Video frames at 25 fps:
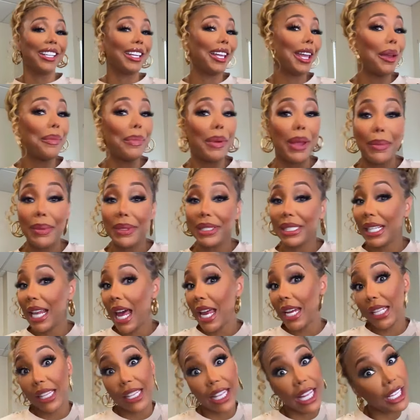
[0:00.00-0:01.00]
them teeth yeah, shine. Yeah, baby, there's
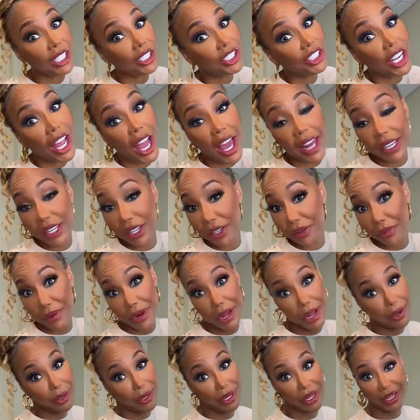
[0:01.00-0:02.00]
a lot of things shining
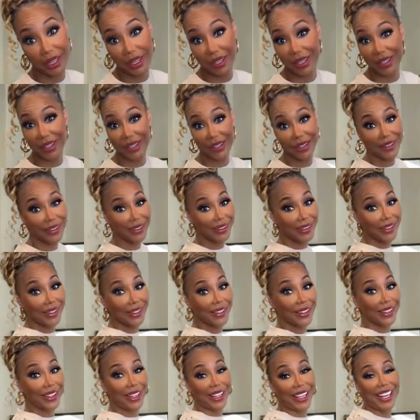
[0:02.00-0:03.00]
around here.
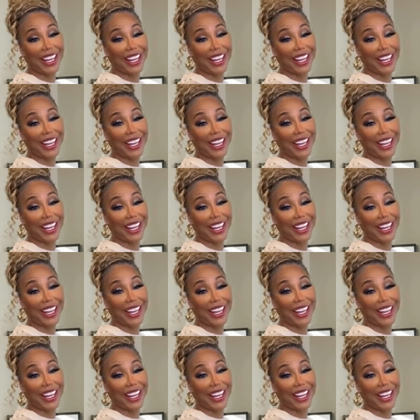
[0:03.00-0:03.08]
We